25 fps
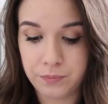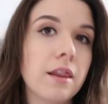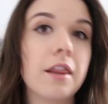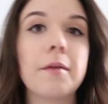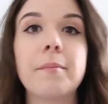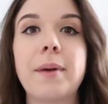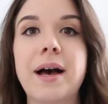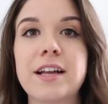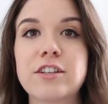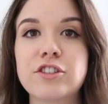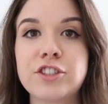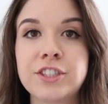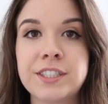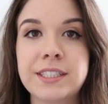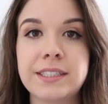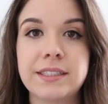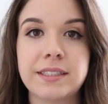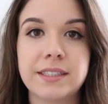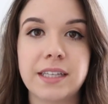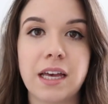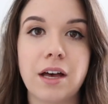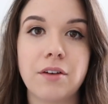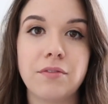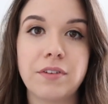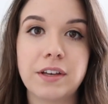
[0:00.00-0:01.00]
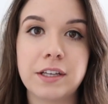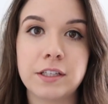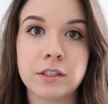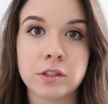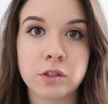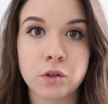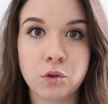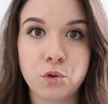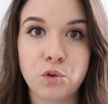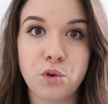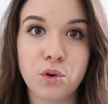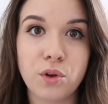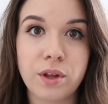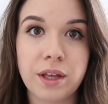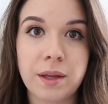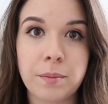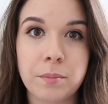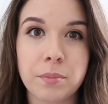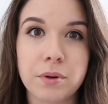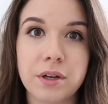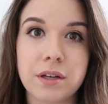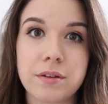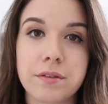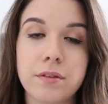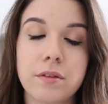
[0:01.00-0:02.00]
The mattress itself is cool
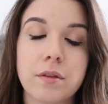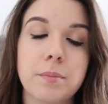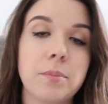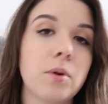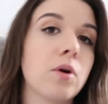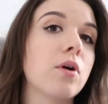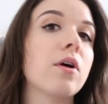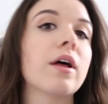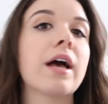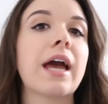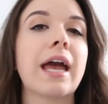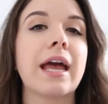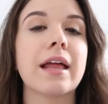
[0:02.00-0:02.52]
and breathable,